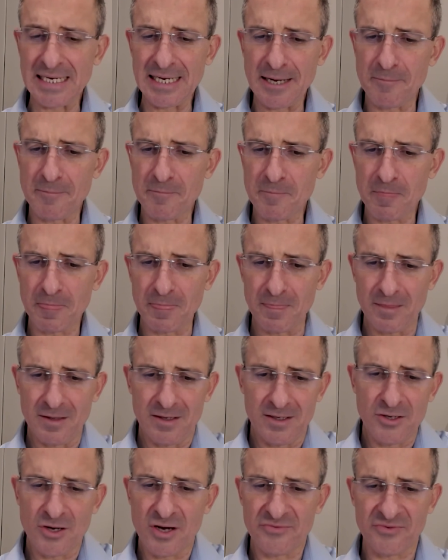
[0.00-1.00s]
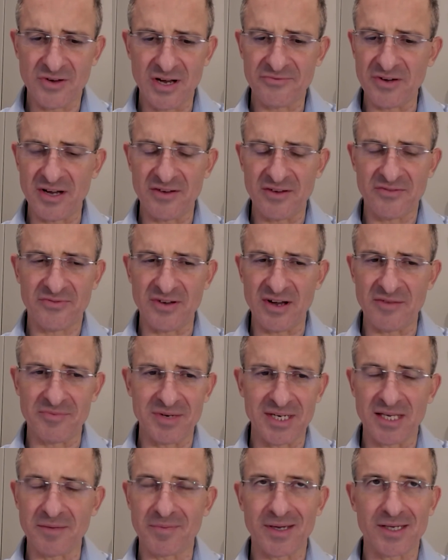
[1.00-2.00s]
Um, you know I've, I've, I've
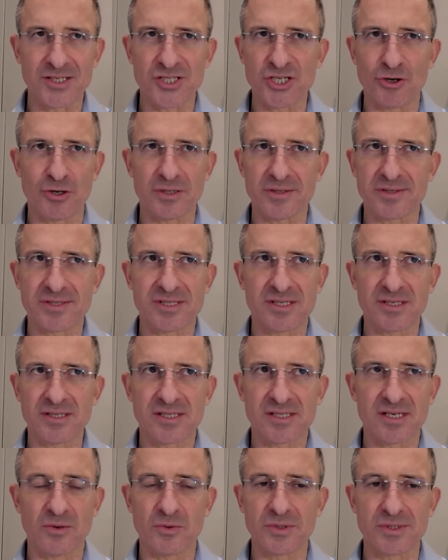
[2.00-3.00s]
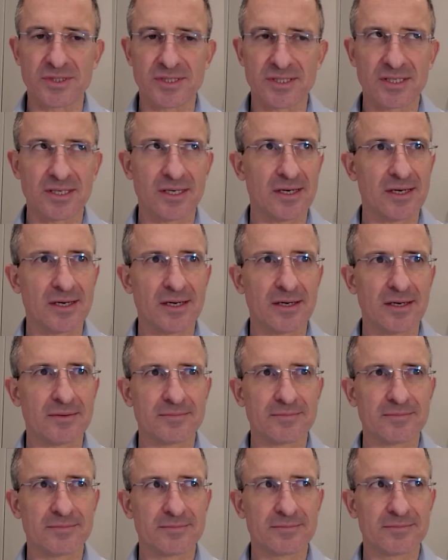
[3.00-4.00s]
I've been keeping a journal since I was uh,
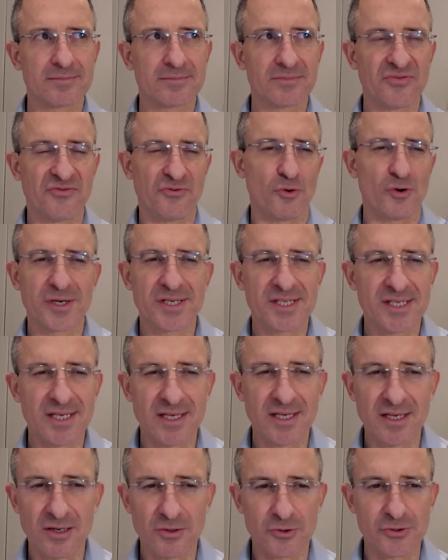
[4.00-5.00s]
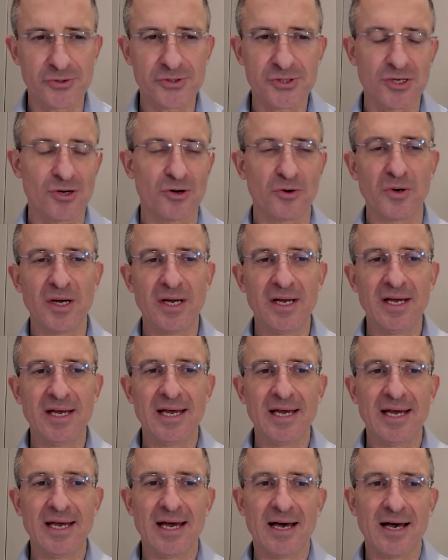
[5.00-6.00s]
fourteen or so,
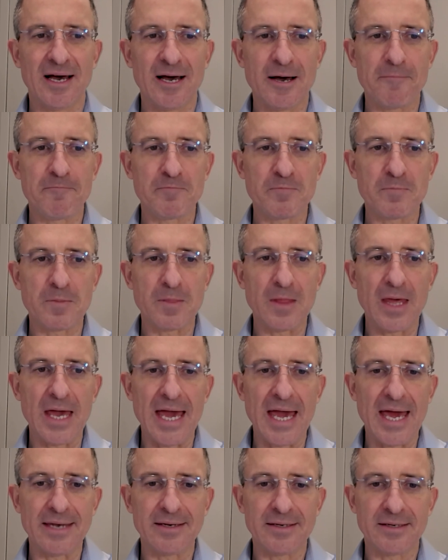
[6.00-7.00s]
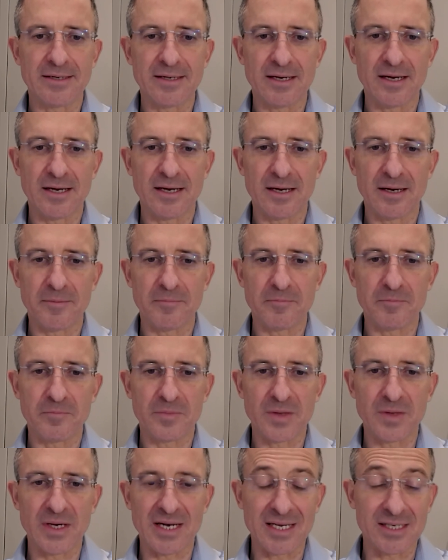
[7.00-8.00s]
um, and
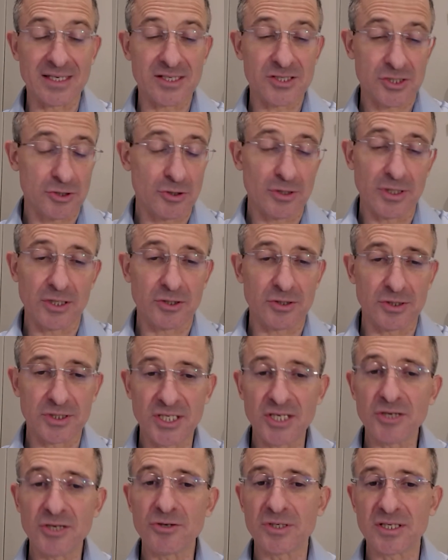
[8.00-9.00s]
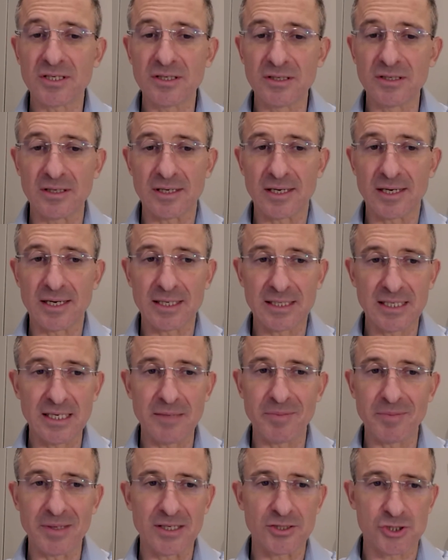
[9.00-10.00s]
um, and I certainly continued uh,
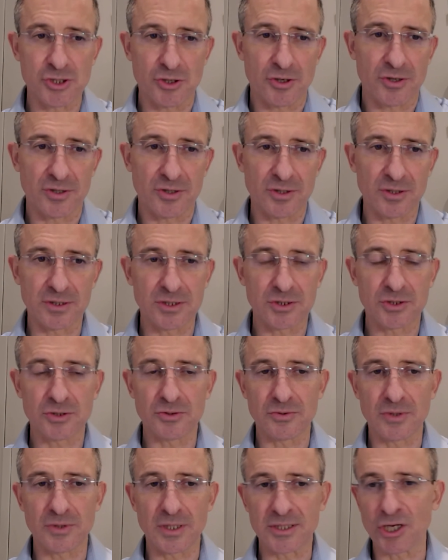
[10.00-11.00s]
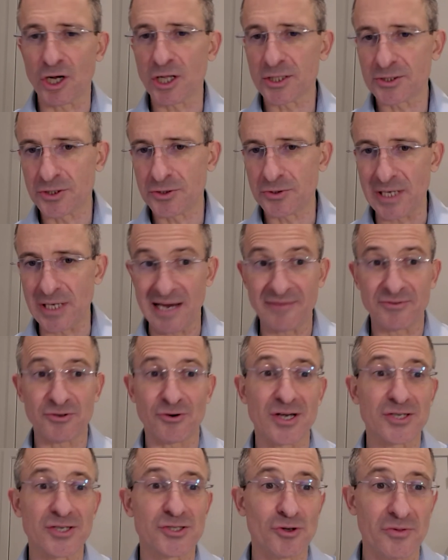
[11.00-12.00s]
keeping a journal into adulthood
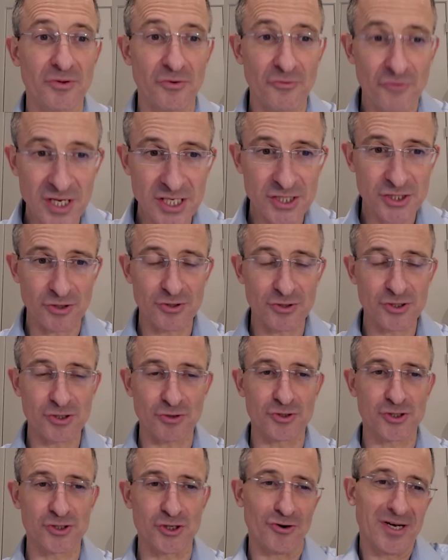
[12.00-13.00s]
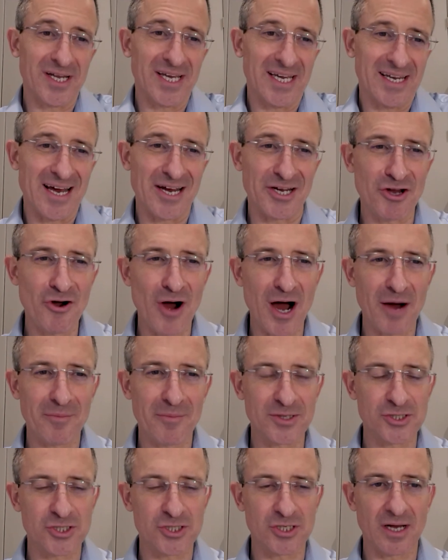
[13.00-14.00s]
after I saw the research on journaling and I know
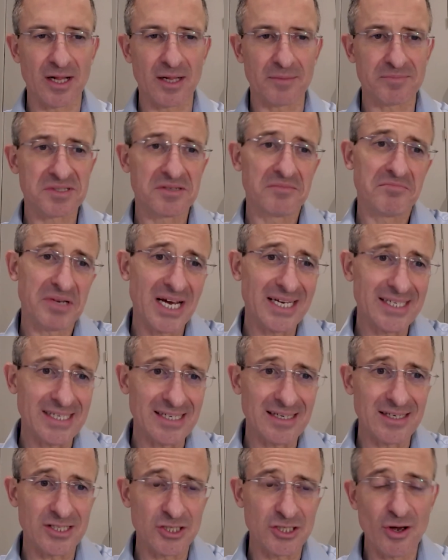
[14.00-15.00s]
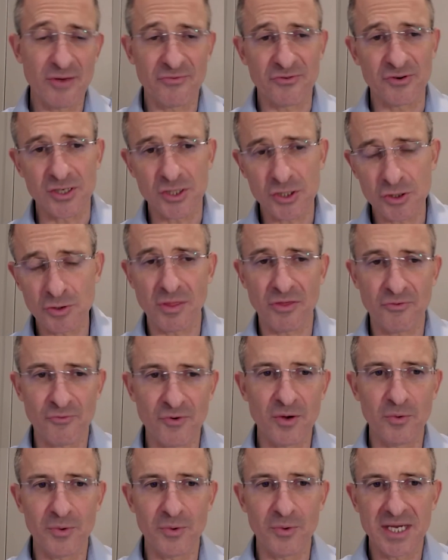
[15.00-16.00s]
how much it helps, but I did it, you know, every two,
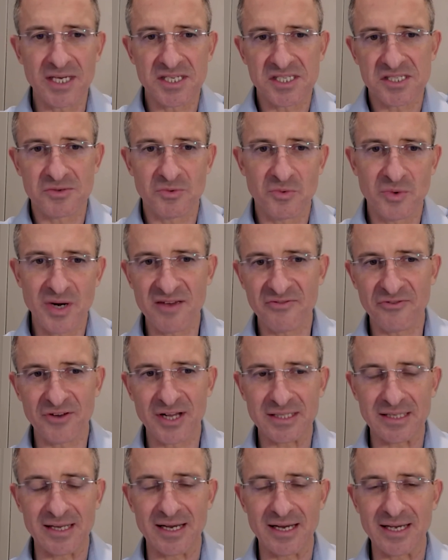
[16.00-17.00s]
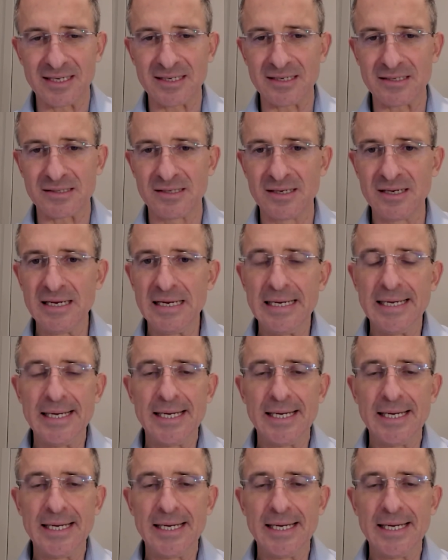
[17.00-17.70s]
three weeks when I felt like it.